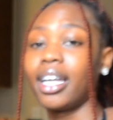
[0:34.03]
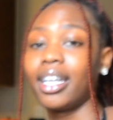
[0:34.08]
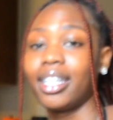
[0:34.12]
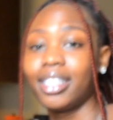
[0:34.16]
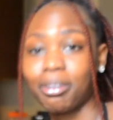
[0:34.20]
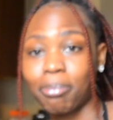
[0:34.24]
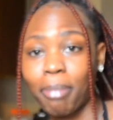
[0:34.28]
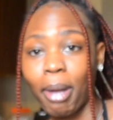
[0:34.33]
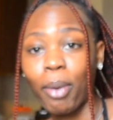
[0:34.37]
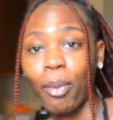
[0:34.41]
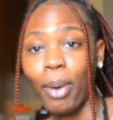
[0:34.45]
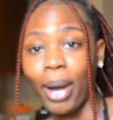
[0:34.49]
is
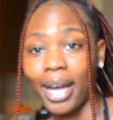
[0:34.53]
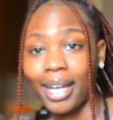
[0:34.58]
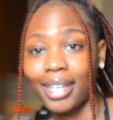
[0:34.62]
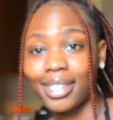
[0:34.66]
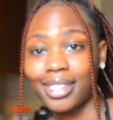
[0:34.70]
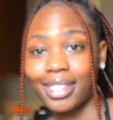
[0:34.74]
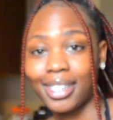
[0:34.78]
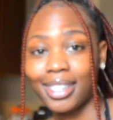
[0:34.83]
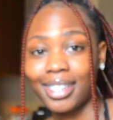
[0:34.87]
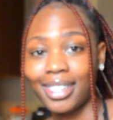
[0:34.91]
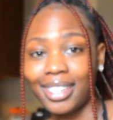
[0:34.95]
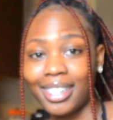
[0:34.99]
my
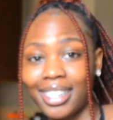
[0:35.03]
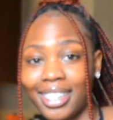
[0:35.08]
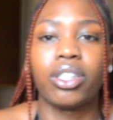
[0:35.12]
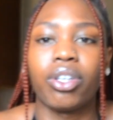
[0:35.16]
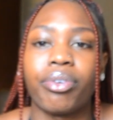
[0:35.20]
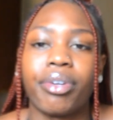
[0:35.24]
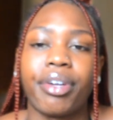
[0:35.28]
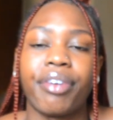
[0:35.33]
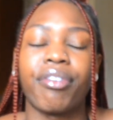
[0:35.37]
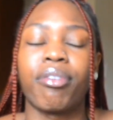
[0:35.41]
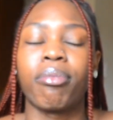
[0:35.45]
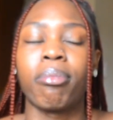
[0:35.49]
waxing lady. I
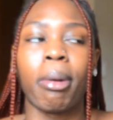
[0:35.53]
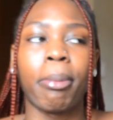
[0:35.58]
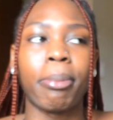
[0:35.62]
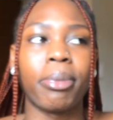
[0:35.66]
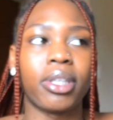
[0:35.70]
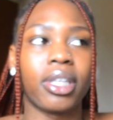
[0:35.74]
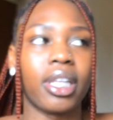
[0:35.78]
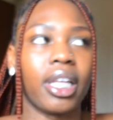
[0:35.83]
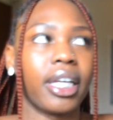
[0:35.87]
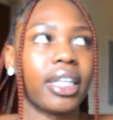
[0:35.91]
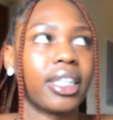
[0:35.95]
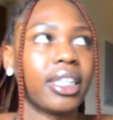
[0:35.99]
don't even
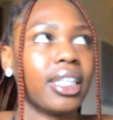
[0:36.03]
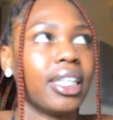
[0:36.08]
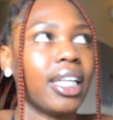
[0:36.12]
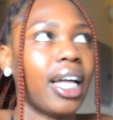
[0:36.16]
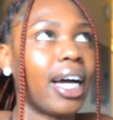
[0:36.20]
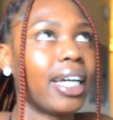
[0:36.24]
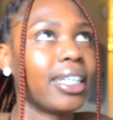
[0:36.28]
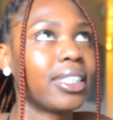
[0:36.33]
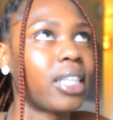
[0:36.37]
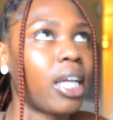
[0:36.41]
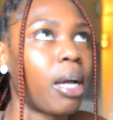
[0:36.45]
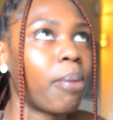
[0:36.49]
remember like the
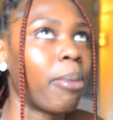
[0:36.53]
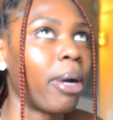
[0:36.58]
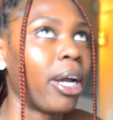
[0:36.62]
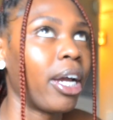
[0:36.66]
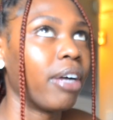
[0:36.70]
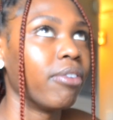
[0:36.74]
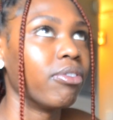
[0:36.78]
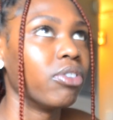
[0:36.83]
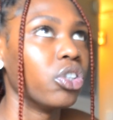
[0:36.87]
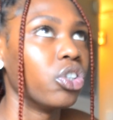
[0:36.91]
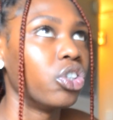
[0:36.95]
last time I ever